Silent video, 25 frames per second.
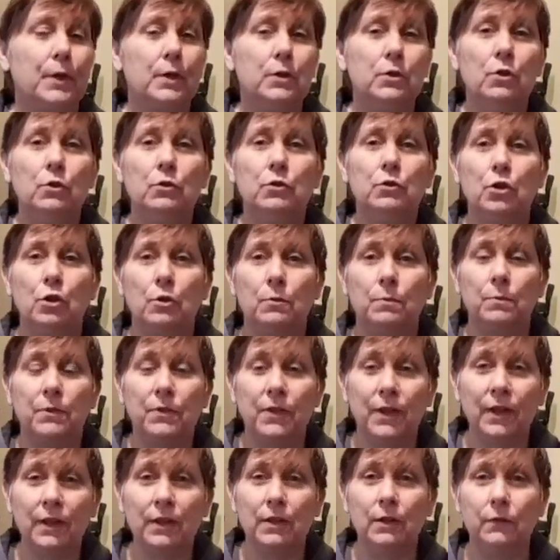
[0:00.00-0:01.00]
YouTube,
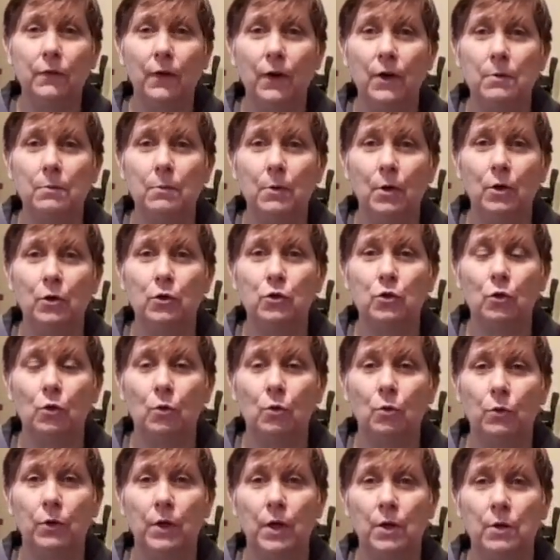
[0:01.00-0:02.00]
thank you very much,
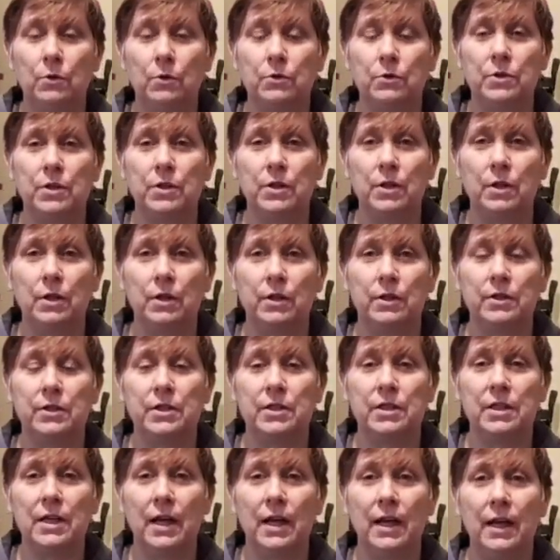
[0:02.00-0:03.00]
all those
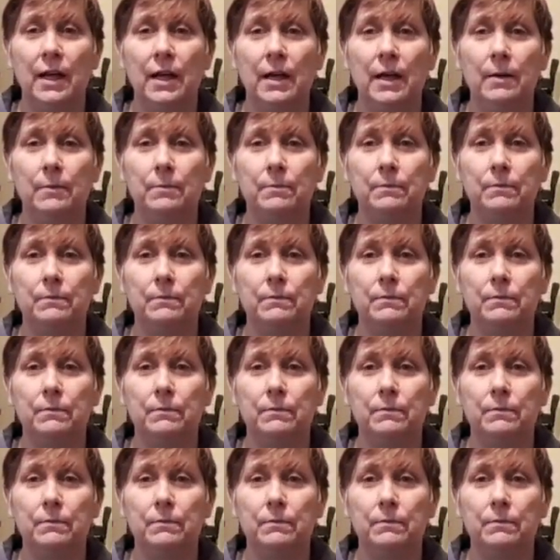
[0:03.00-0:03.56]
that